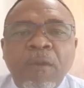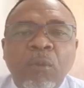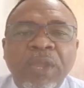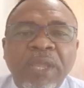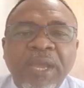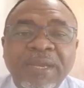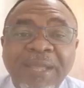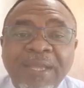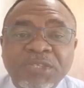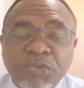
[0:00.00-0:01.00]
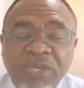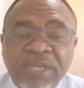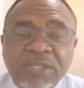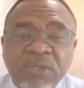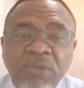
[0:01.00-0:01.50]
We adhere
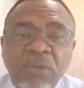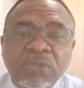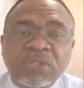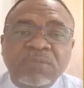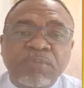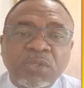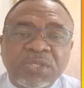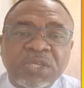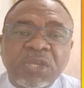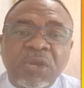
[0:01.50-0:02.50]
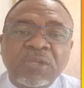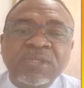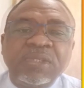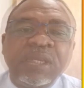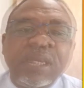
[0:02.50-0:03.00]
strictly to those
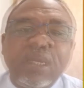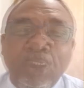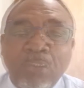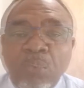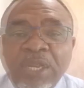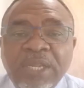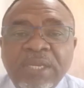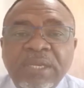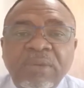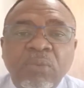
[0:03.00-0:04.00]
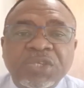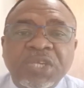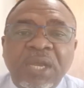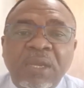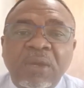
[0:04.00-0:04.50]
procedures. God willing, we
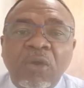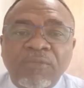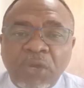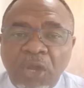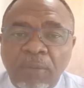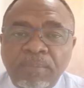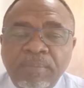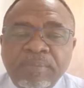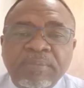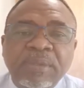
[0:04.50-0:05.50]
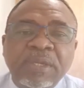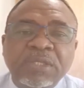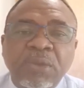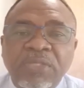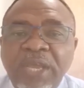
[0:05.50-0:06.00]
shall overcome.
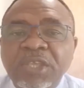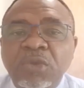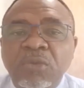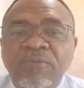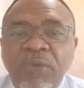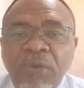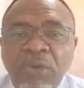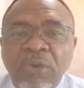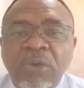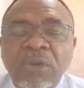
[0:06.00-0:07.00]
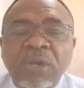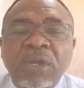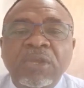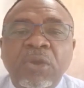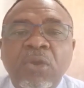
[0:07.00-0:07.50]
So thank you for
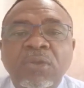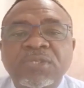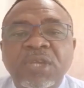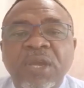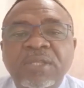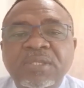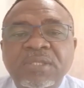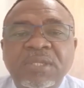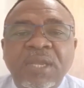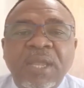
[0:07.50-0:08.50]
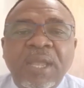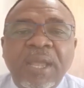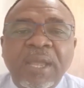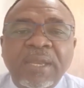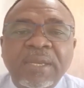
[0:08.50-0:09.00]
your concerns.
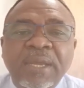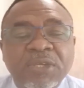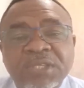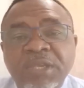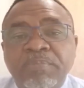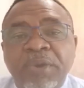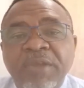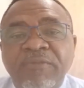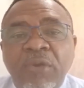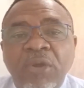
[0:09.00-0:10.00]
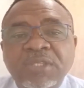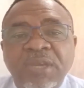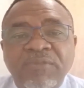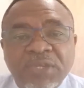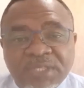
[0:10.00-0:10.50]
And just keep praying for us
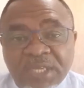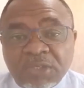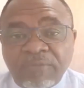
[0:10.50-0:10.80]
and for the state